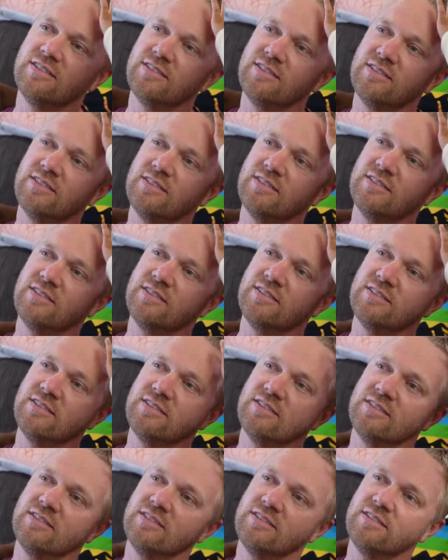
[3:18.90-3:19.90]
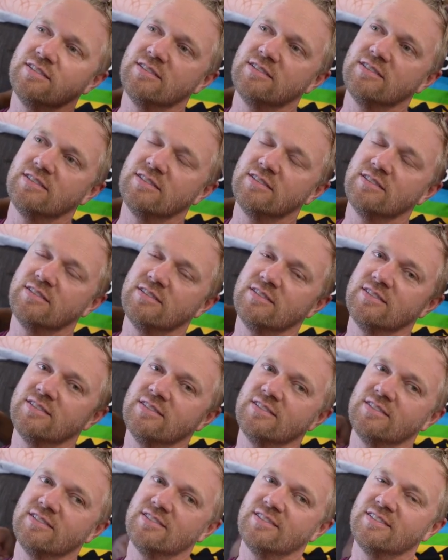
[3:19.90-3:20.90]

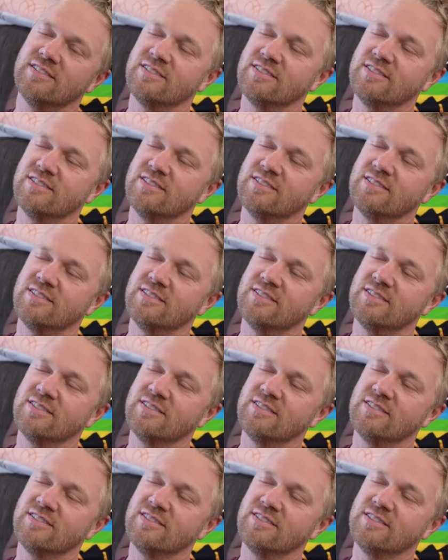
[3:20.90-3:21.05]
No words are spoken by the person on screen.